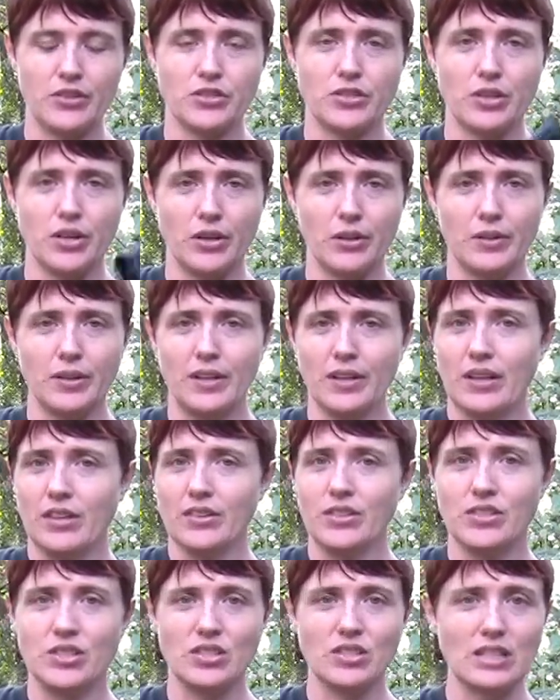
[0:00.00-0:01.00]
So
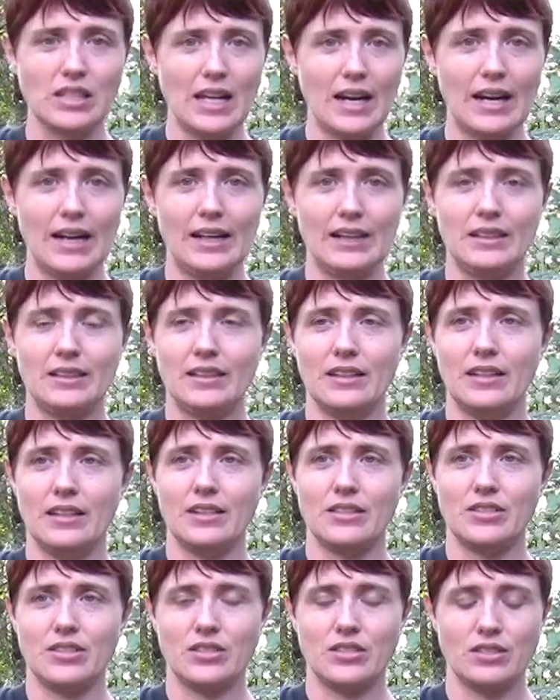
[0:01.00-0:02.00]
this is light,
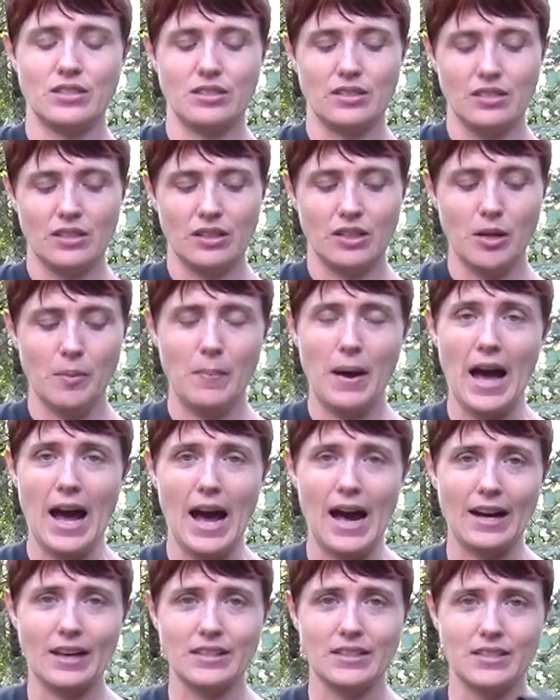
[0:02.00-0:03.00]
it's
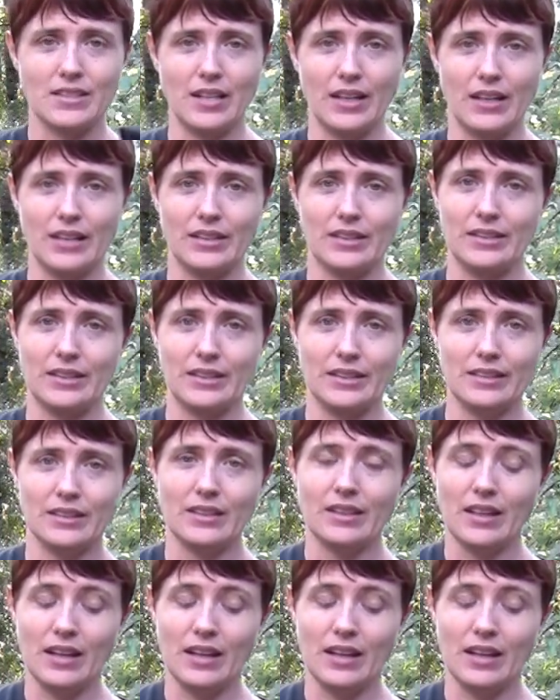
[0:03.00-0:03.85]
compact, it's handy.